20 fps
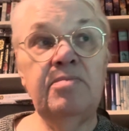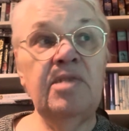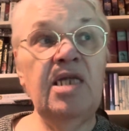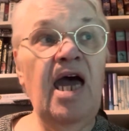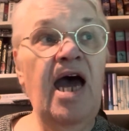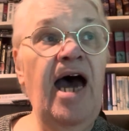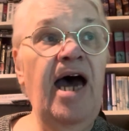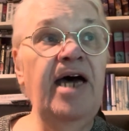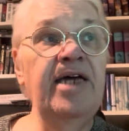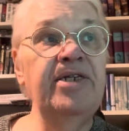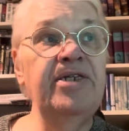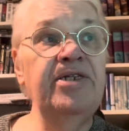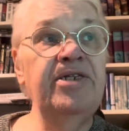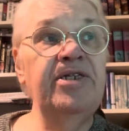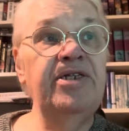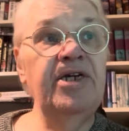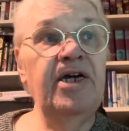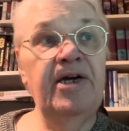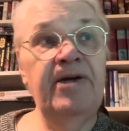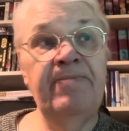And
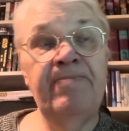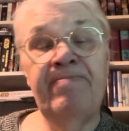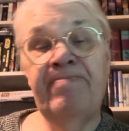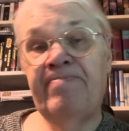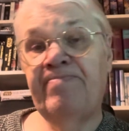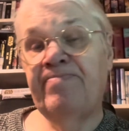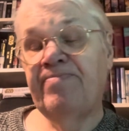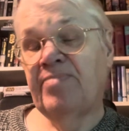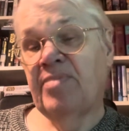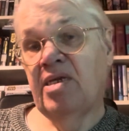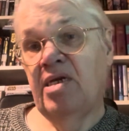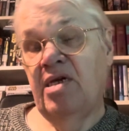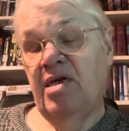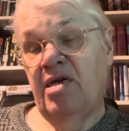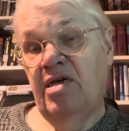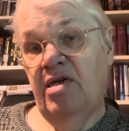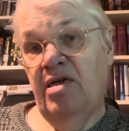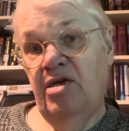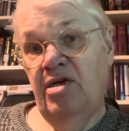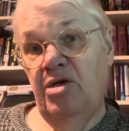uh,
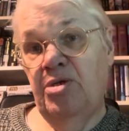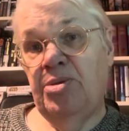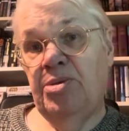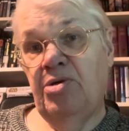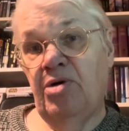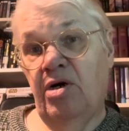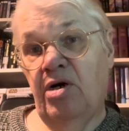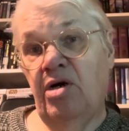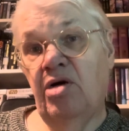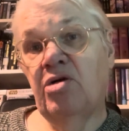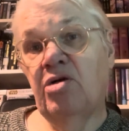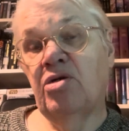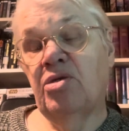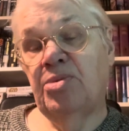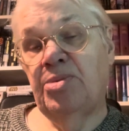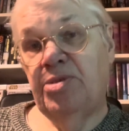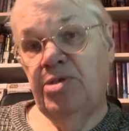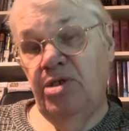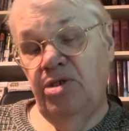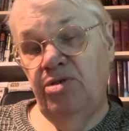if you are
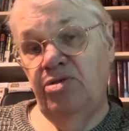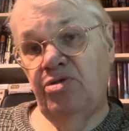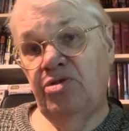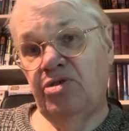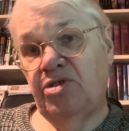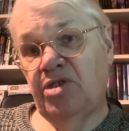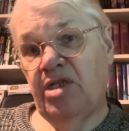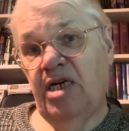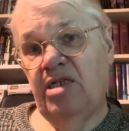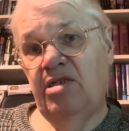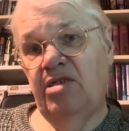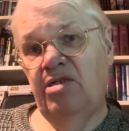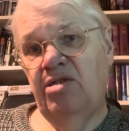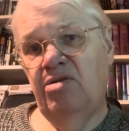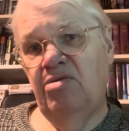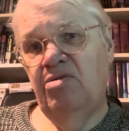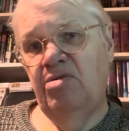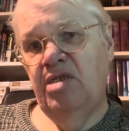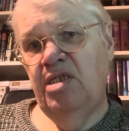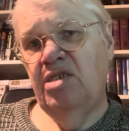confused, then
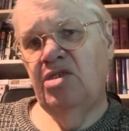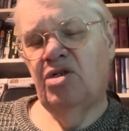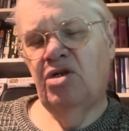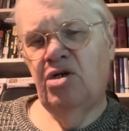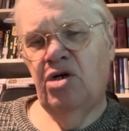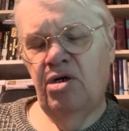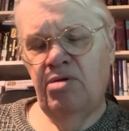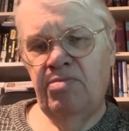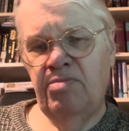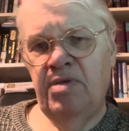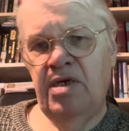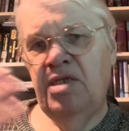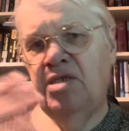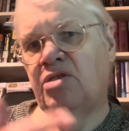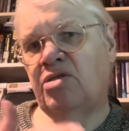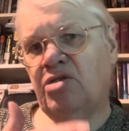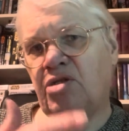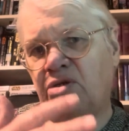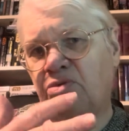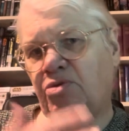you need to come
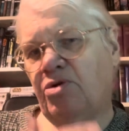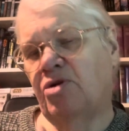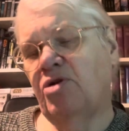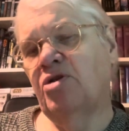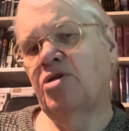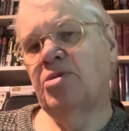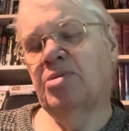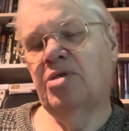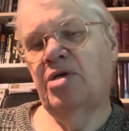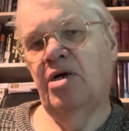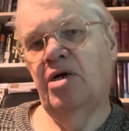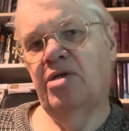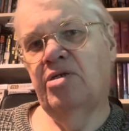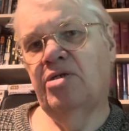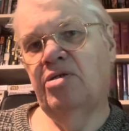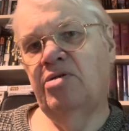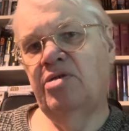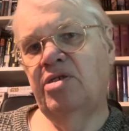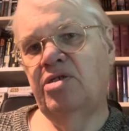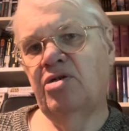into the Word of God.
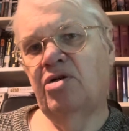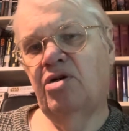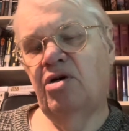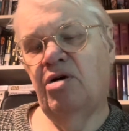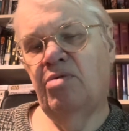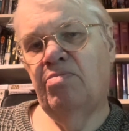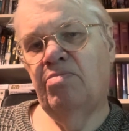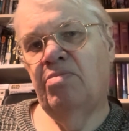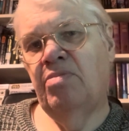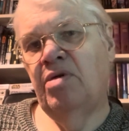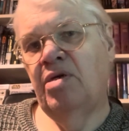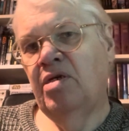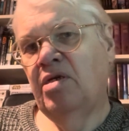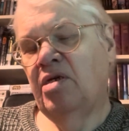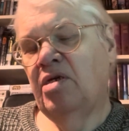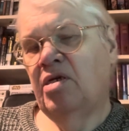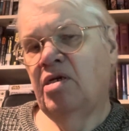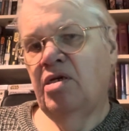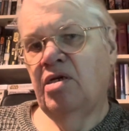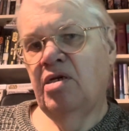You need to come,
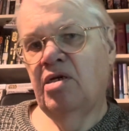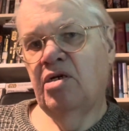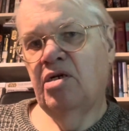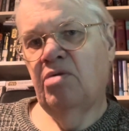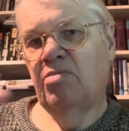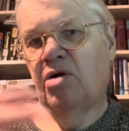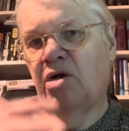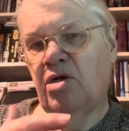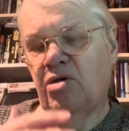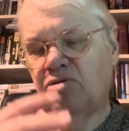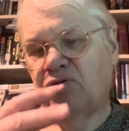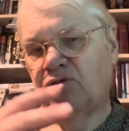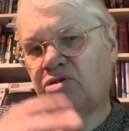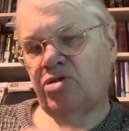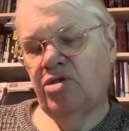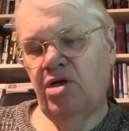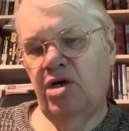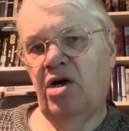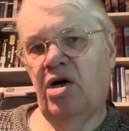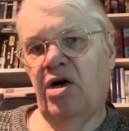come close
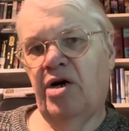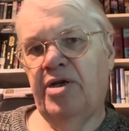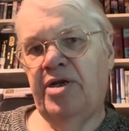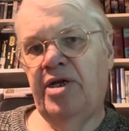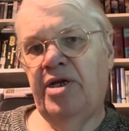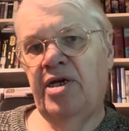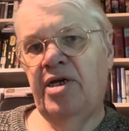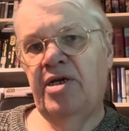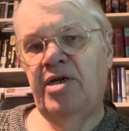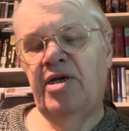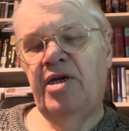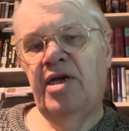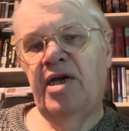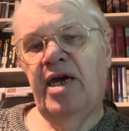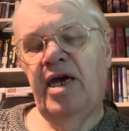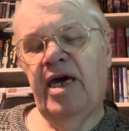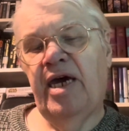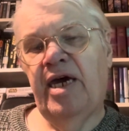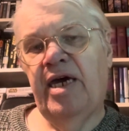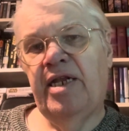to God
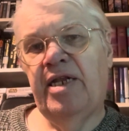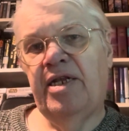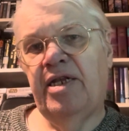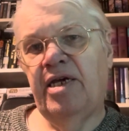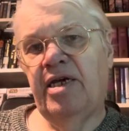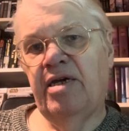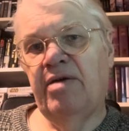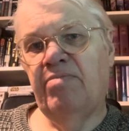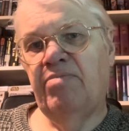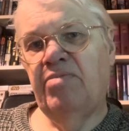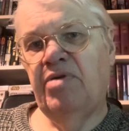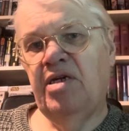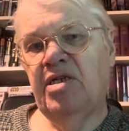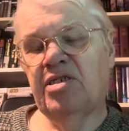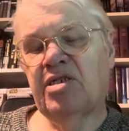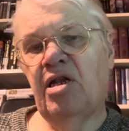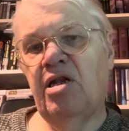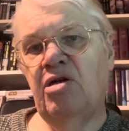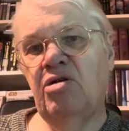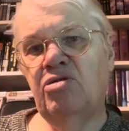and uh, be as
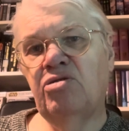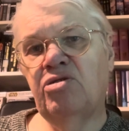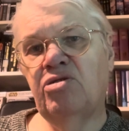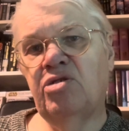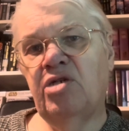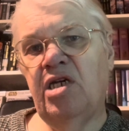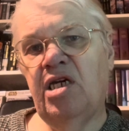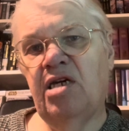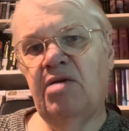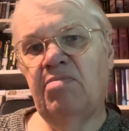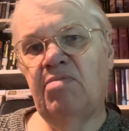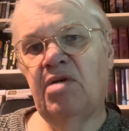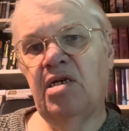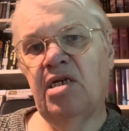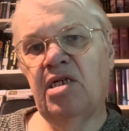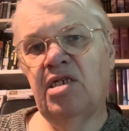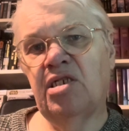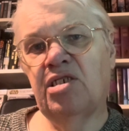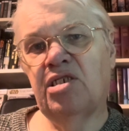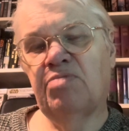close to Him
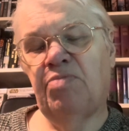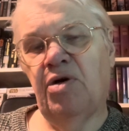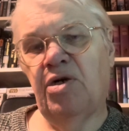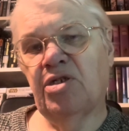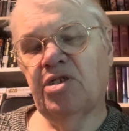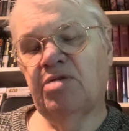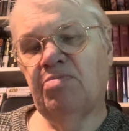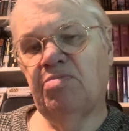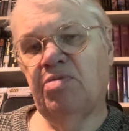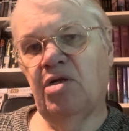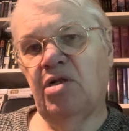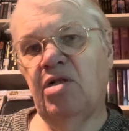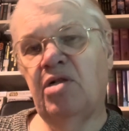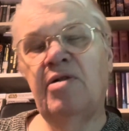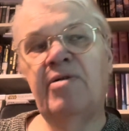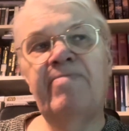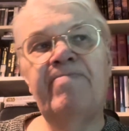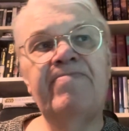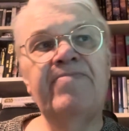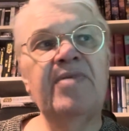as possible.
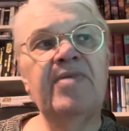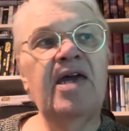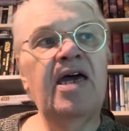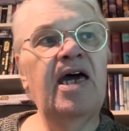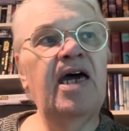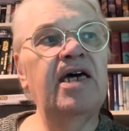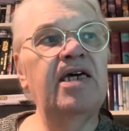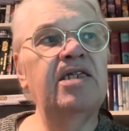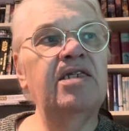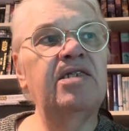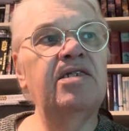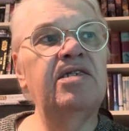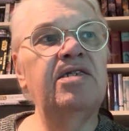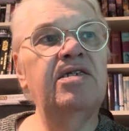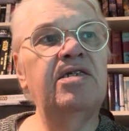And...